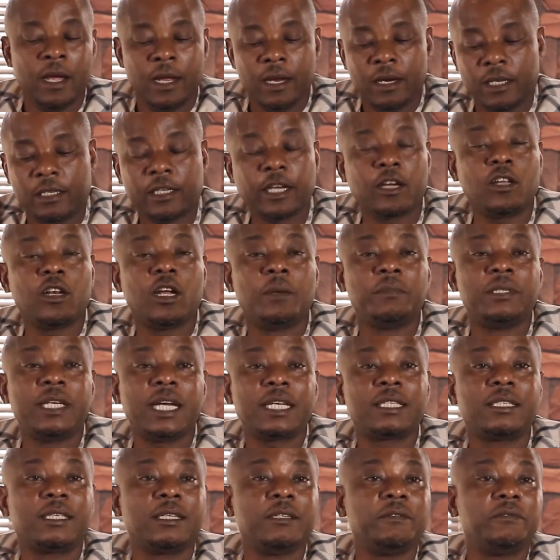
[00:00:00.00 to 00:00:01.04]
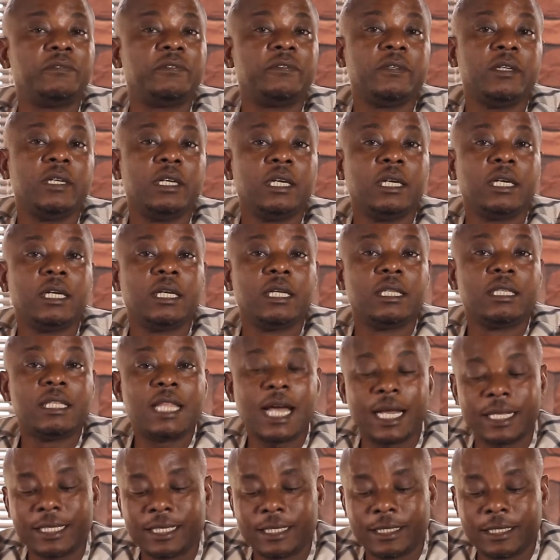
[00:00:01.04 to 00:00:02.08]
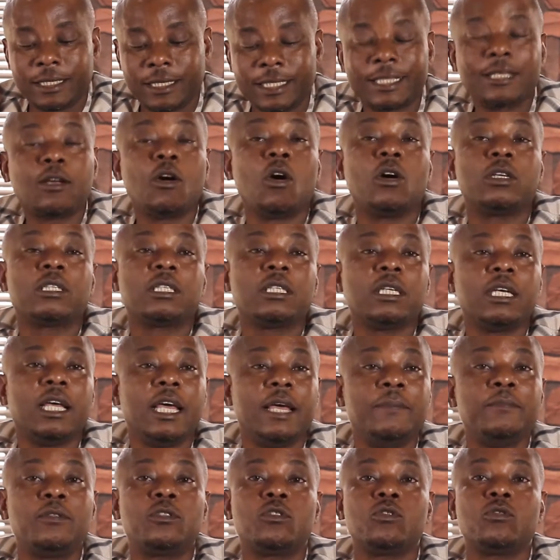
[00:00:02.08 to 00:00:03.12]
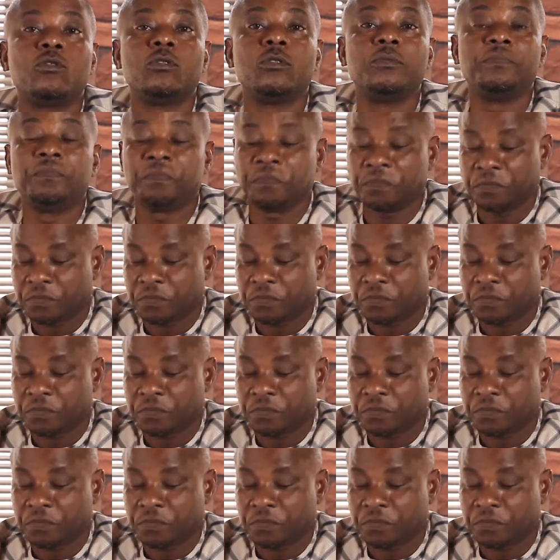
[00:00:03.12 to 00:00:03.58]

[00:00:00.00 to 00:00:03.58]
The second objective that this course aims to